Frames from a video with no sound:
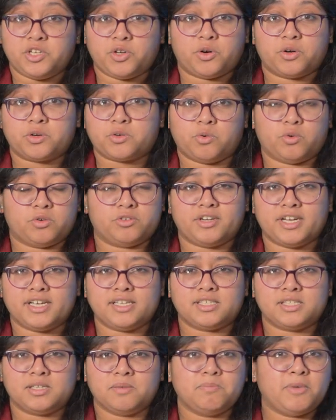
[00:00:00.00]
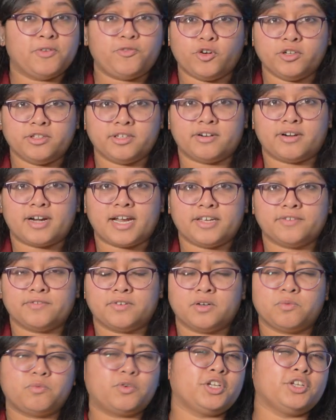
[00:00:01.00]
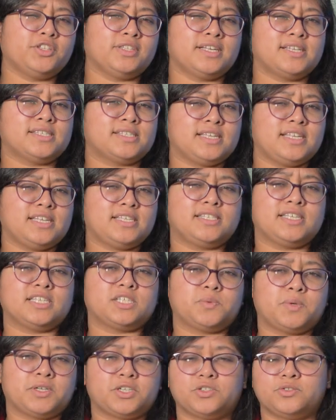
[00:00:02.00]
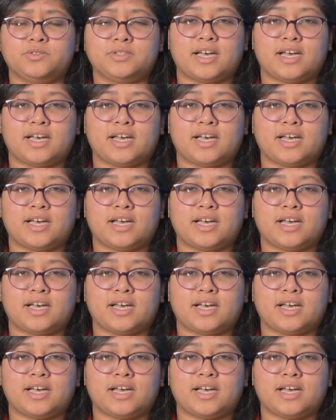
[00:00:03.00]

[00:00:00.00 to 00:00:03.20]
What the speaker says: your cold drinks before they arrive. What do you think is the easiest way to do